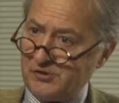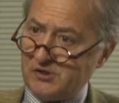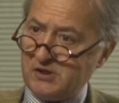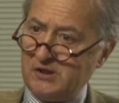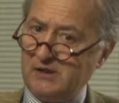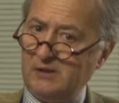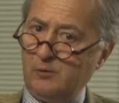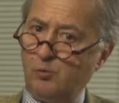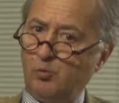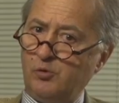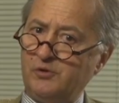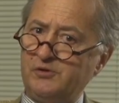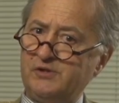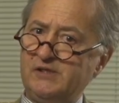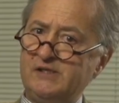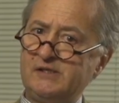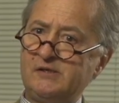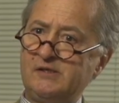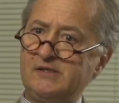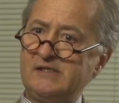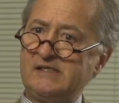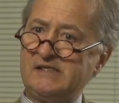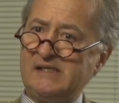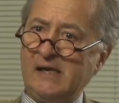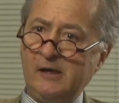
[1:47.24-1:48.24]
see what is
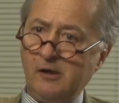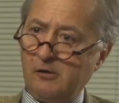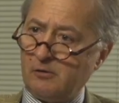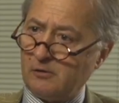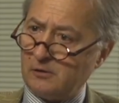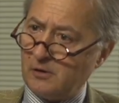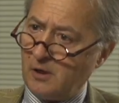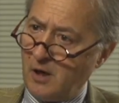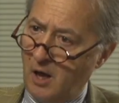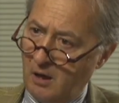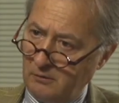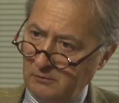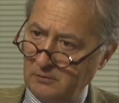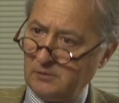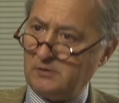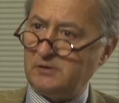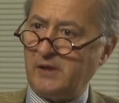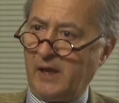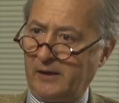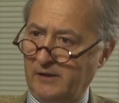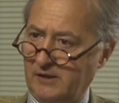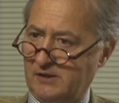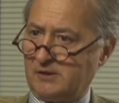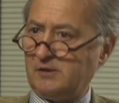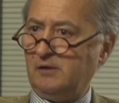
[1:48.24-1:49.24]
the cellular
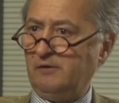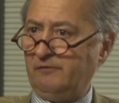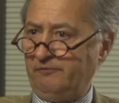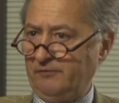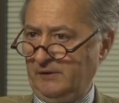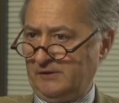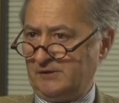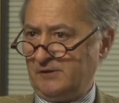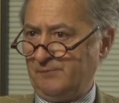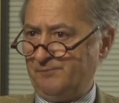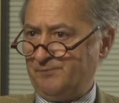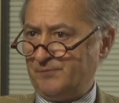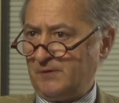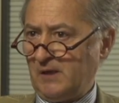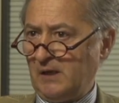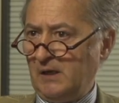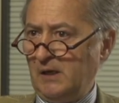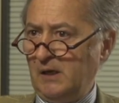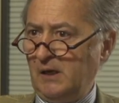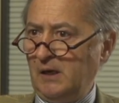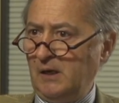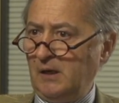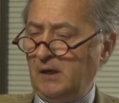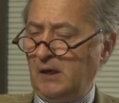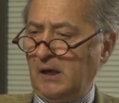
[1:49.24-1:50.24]
content of it.
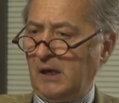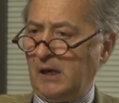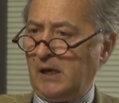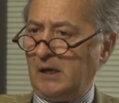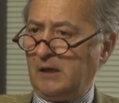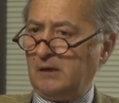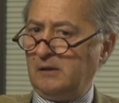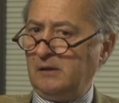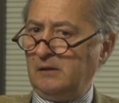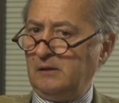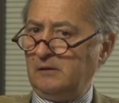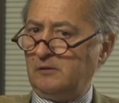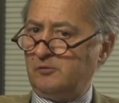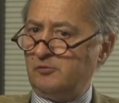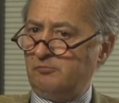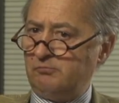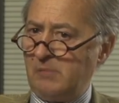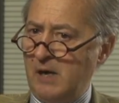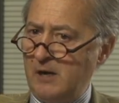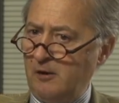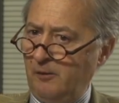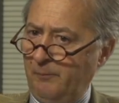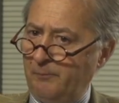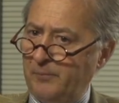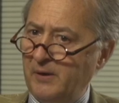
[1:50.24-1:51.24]
And to
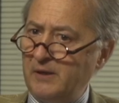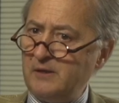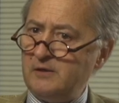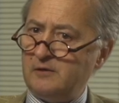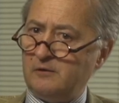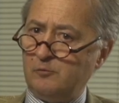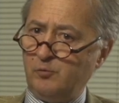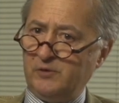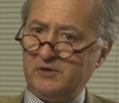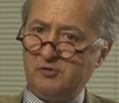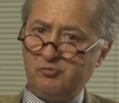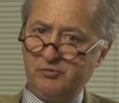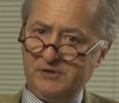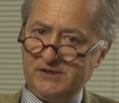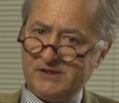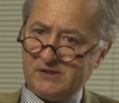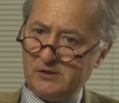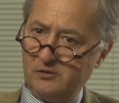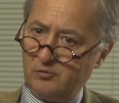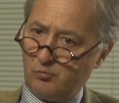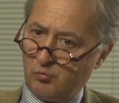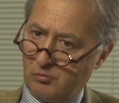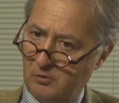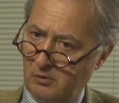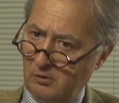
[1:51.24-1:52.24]
my opinion, with
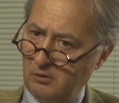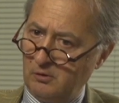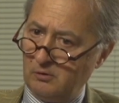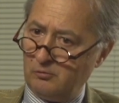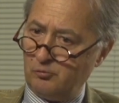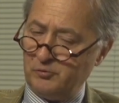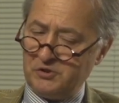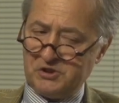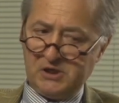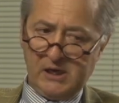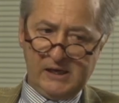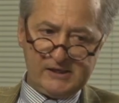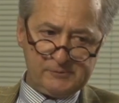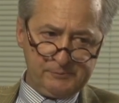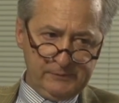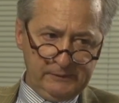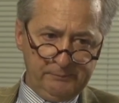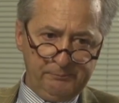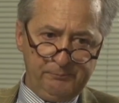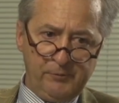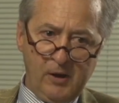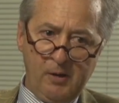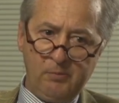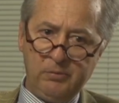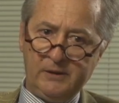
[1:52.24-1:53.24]
recent work which has been
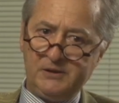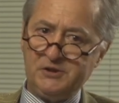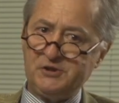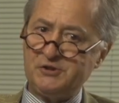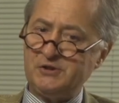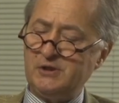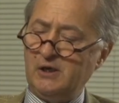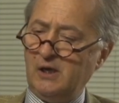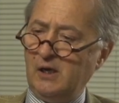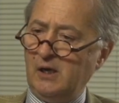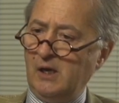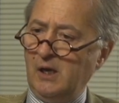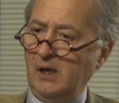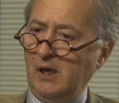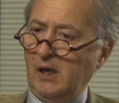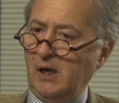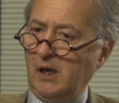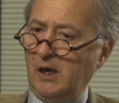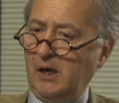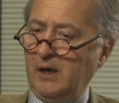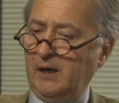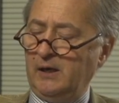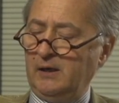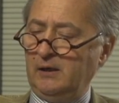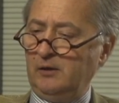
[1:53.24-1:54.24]
published,
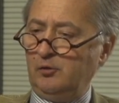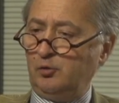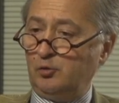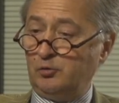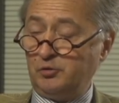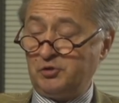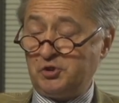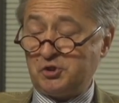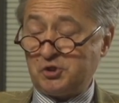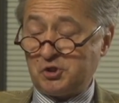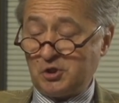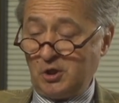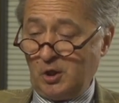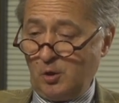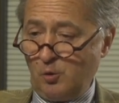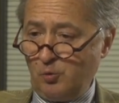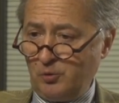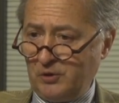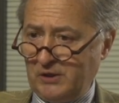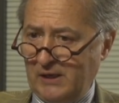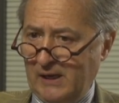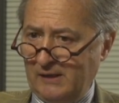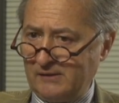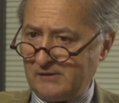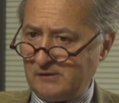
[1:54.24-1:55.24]
I could show
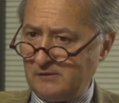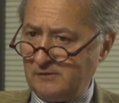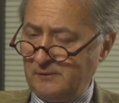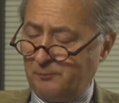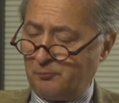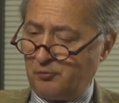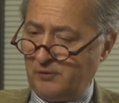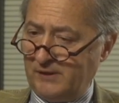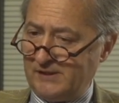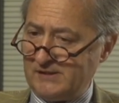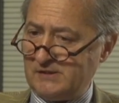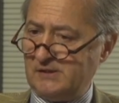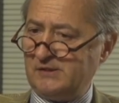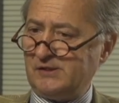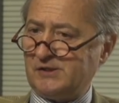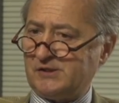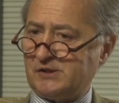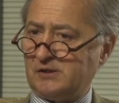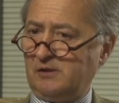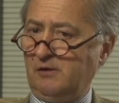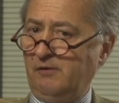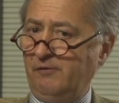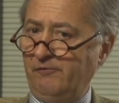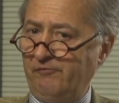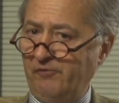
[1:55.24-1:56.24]
that the
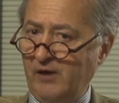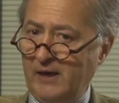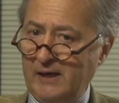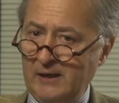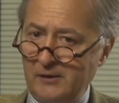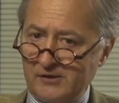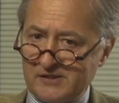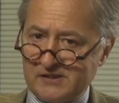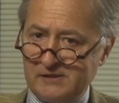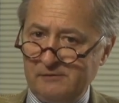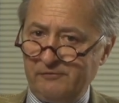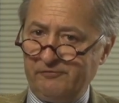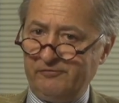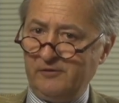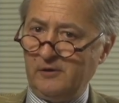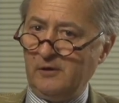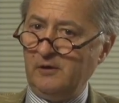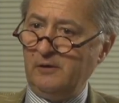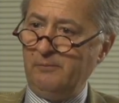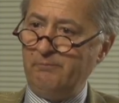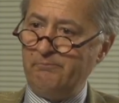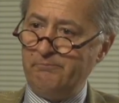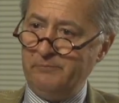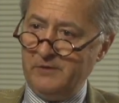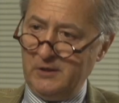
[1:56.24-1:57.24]
presence of eosinophil
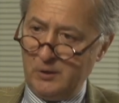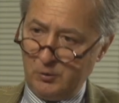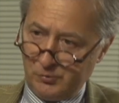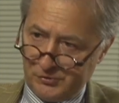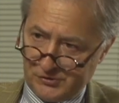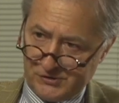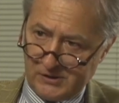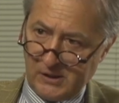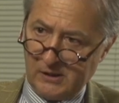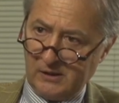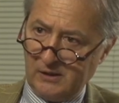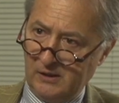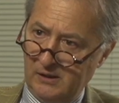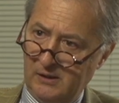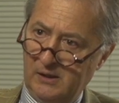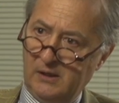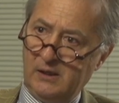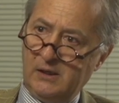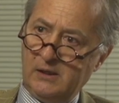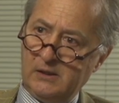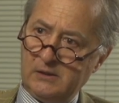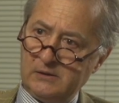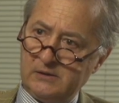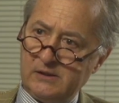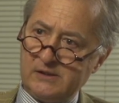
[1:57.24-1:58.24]
mucin,
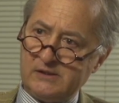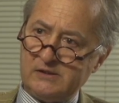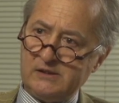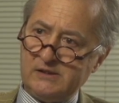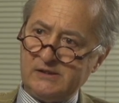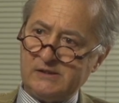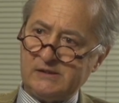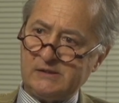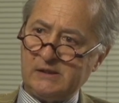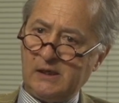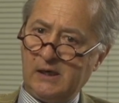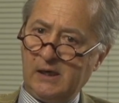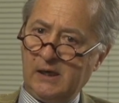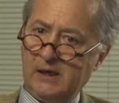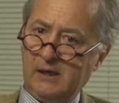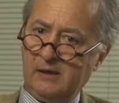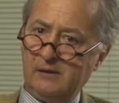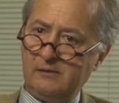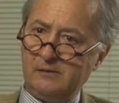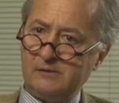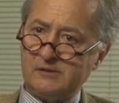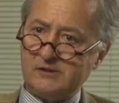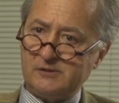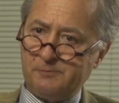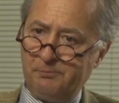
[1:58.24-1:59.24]
this is a
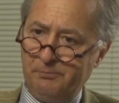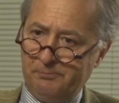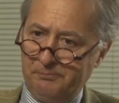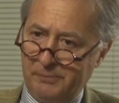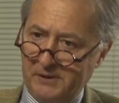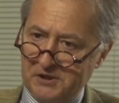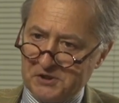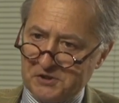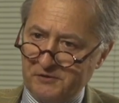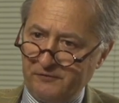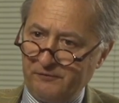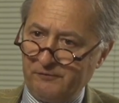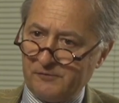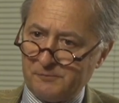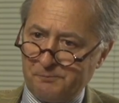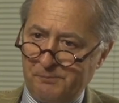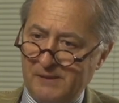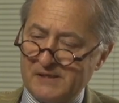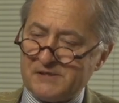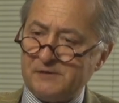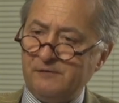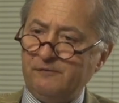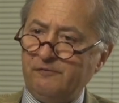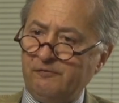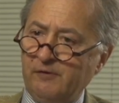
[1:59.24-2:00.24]

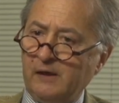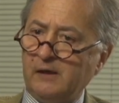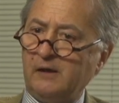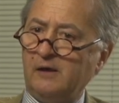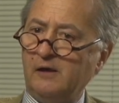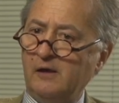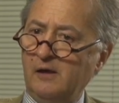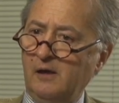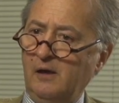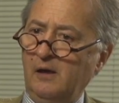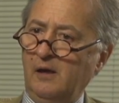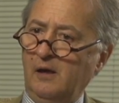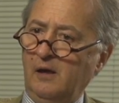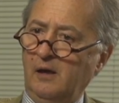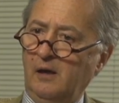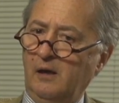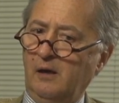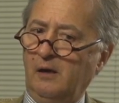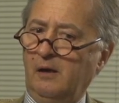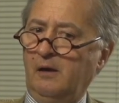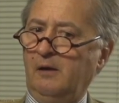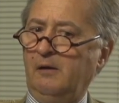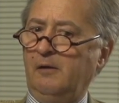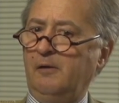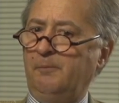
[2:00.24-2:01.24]
specific
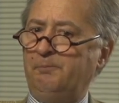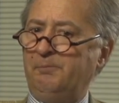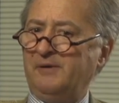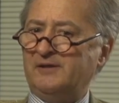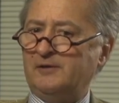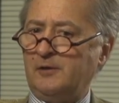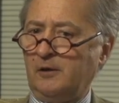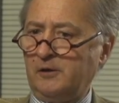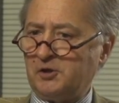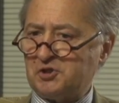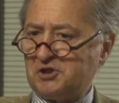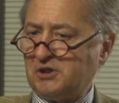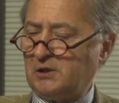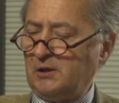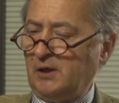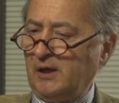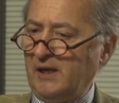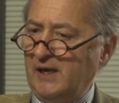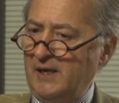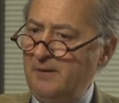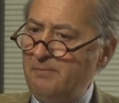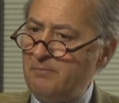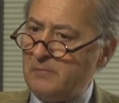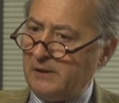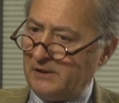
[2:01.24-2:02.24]
pathological
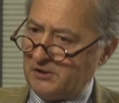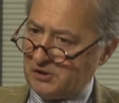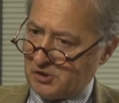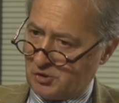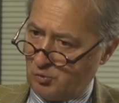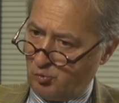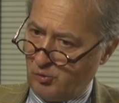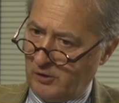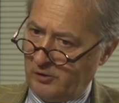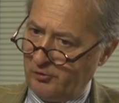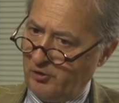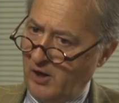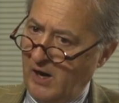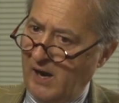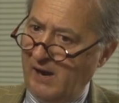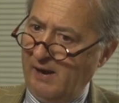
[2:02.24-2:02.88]
image where you